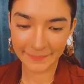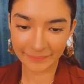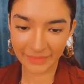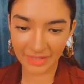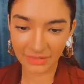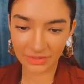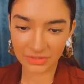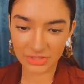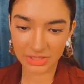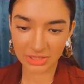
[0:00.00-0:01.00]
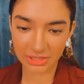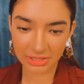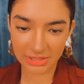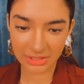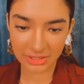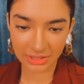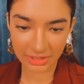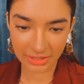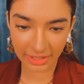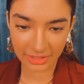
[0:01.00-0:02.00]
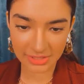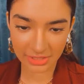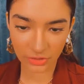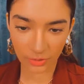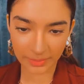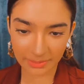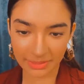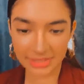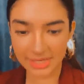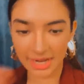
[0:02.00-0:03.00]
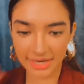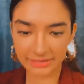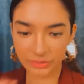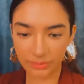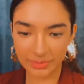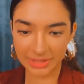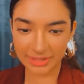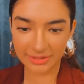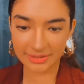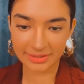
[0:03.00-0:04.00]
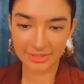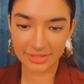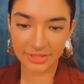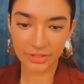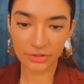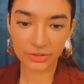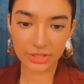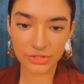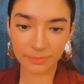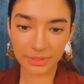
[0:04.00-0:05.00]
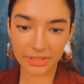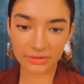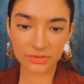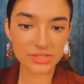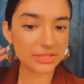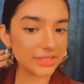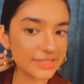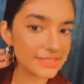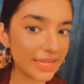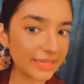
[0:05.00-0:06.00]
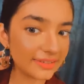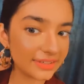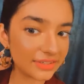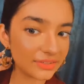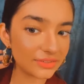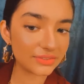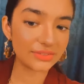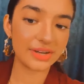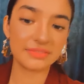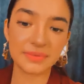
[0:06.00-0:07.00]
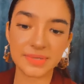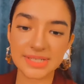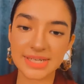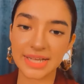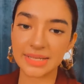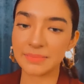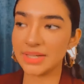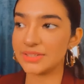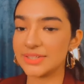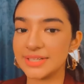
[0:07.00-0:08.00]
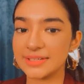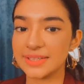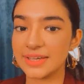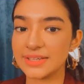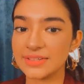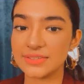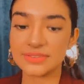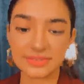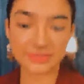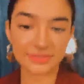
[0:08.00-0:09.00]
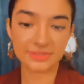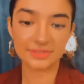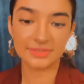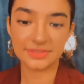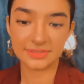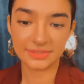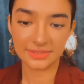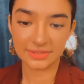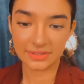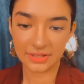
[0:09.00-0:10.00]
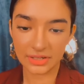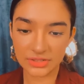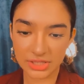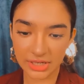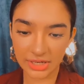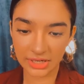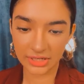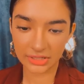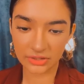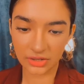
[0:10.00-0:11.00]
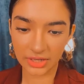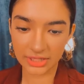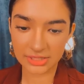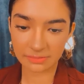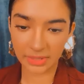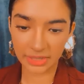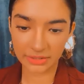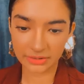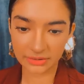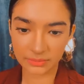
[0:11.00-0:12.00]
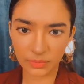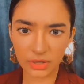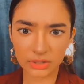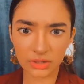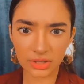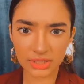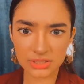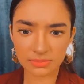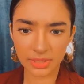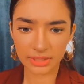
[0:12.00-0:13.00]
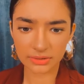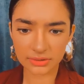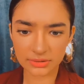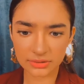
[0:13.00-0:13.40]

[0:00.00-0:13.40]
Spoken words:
Hello, Anushka. Can you see Tommy, please? Hi, Tommy. You're looking so pretty on those earrings. Thank you. Everyone was liking my earring. Thank you. Anushka, it got expired. What got expired?